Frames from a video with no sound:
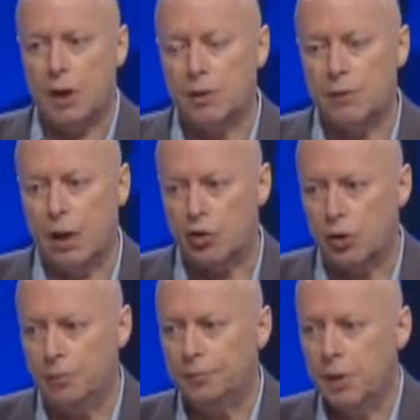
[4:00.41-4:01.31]
out of
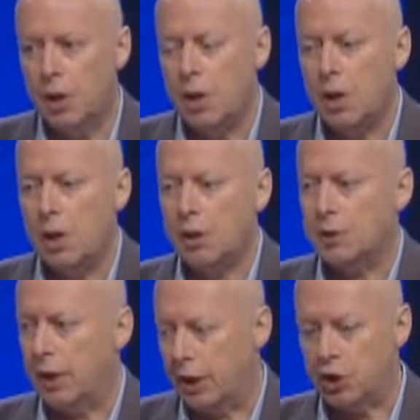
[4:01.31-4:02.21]
natural
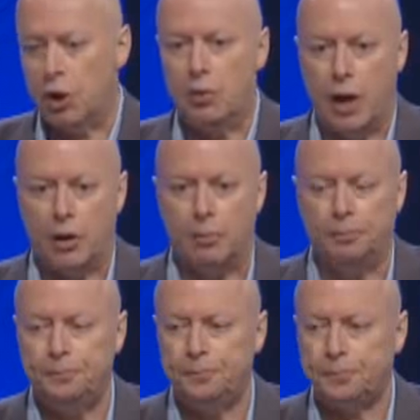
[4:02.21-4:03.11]
selection and
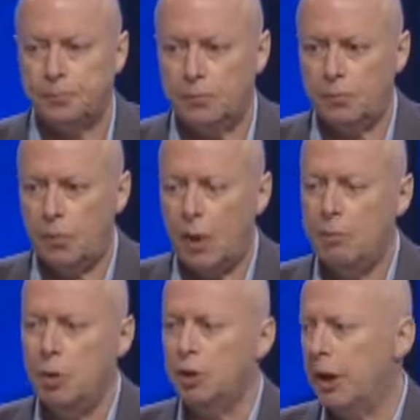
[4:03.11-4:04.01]
random
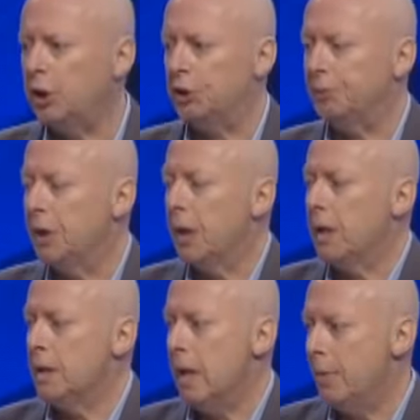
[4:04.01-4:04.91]
mutation.
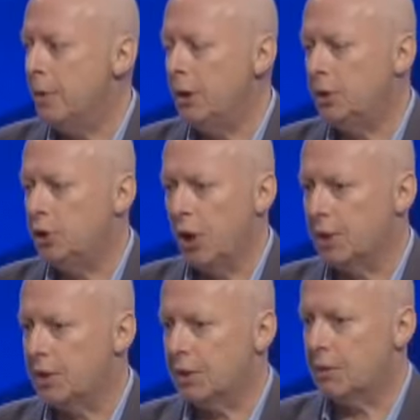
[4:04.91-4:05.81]
Let me
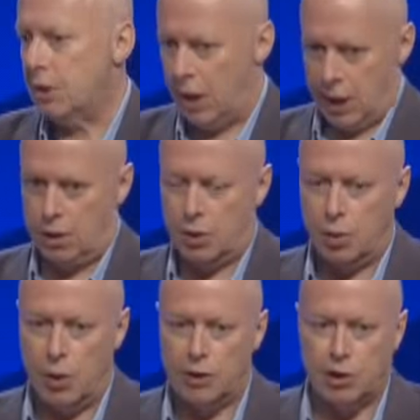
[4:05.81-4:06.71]
just take the
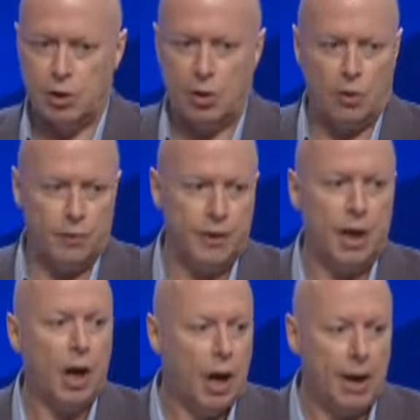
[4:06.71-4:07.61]
question of the
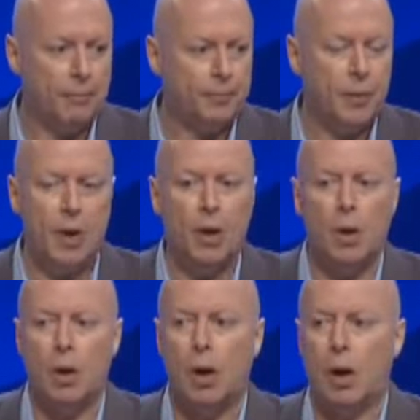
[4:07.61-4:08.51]
eye.
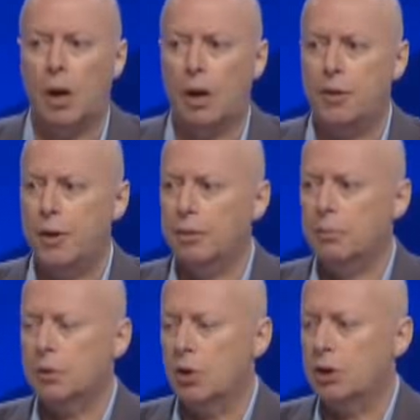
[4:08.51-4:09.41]
I think
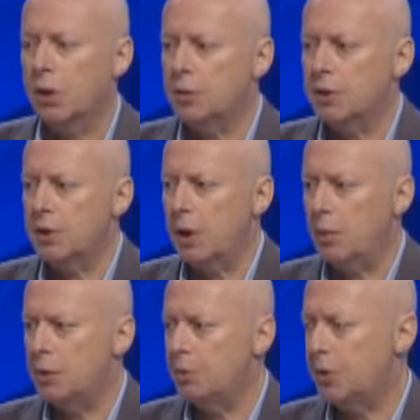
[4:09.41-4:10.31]
Dr. Dembski said I
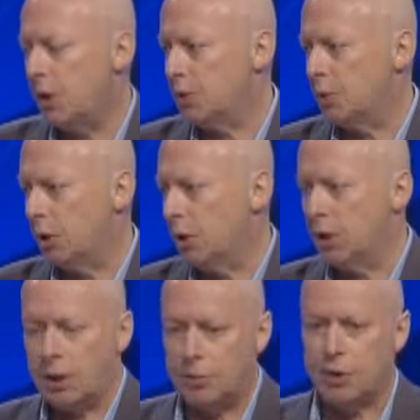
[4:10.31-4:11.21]
was obsessed with it.
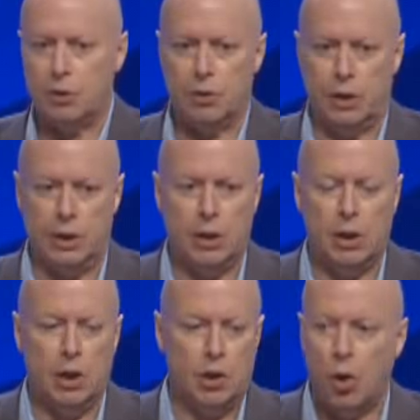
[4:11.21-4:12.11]
That's absolutely
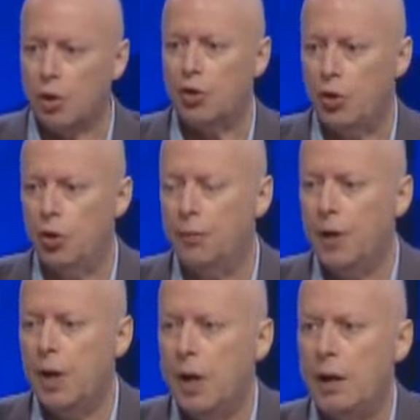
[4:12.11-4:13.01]
not true.
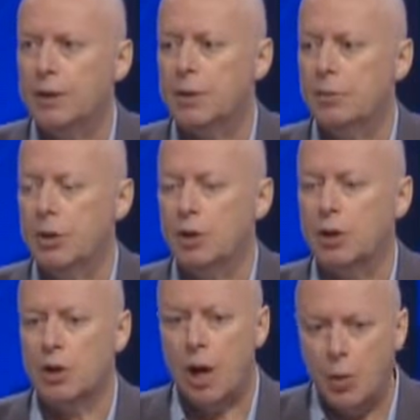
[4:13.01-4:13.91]
It's simply
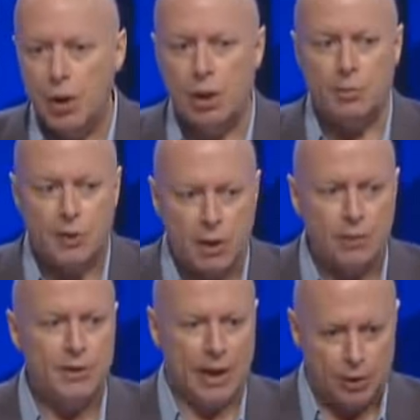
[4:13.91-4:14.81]
that Darwin
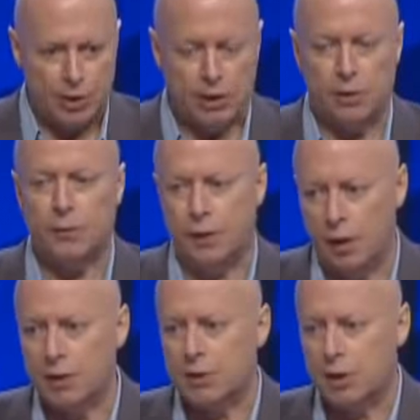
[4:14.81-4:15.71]
himself doubted at
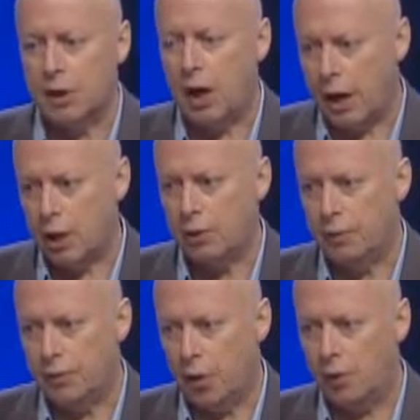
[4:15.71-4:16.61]
first that the eye could have
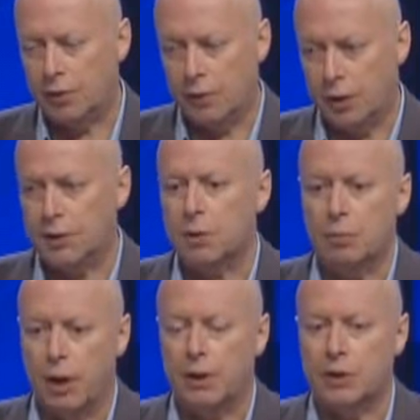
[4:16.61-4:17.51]
evolved, given its
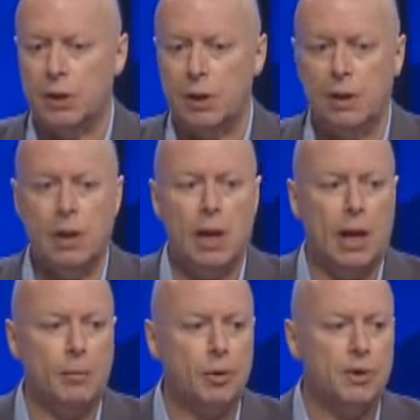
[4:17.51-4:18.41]
complexity,
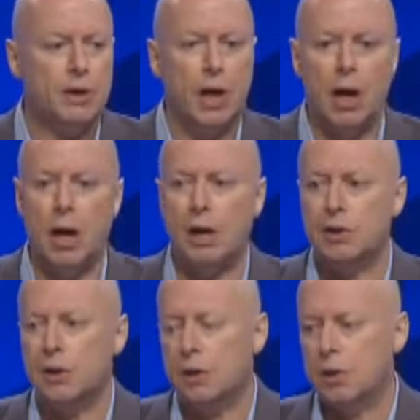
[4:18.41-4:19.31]
and because the eye is
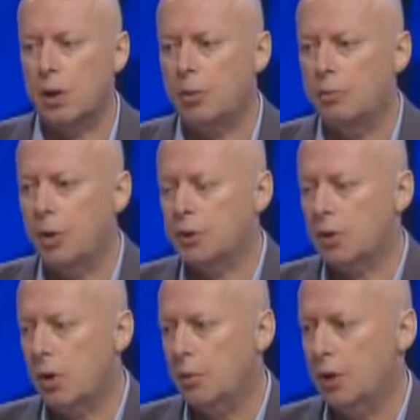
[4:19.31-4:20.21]
the example most
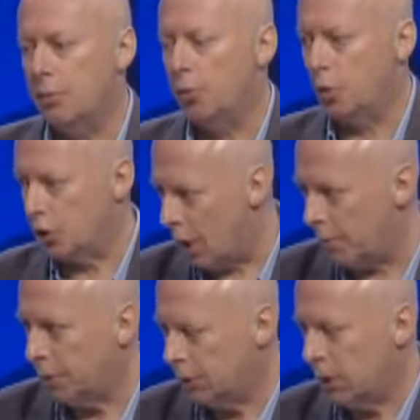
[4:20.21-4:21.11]
commonly brought
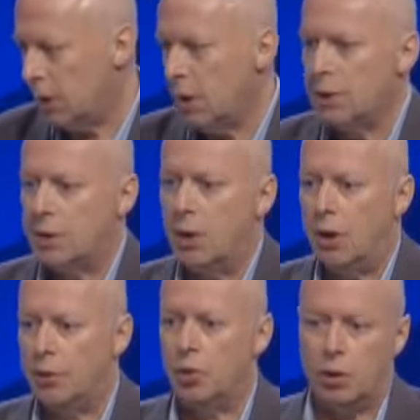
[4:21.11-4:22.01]
up, so I
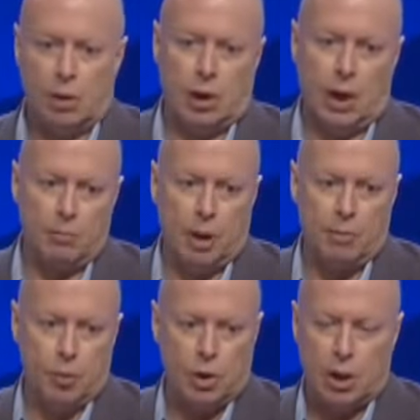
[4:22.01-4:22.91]
thought, okay, in my
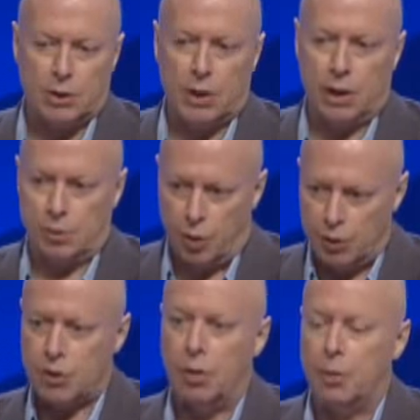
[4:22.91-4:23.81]
book I'll take the
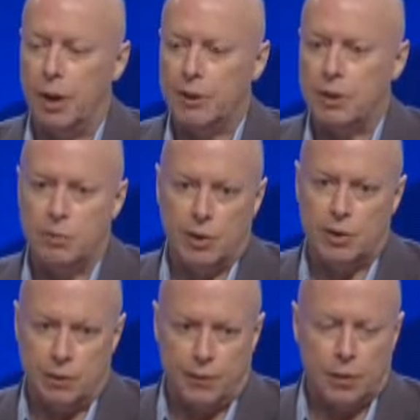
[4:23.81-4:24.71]
most complex and the
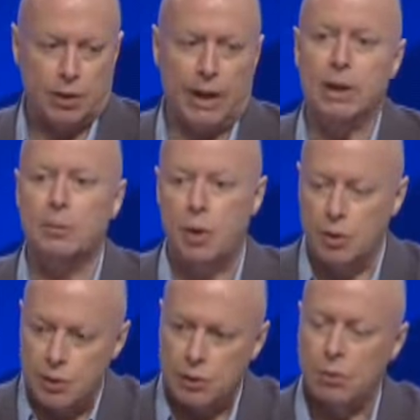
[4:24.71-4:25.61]
most difficult and the
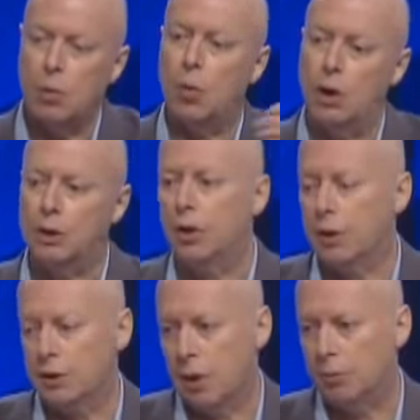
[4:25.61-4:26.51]
most well-known
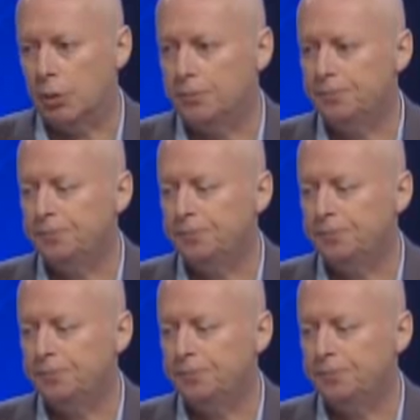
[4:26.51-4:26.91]
example.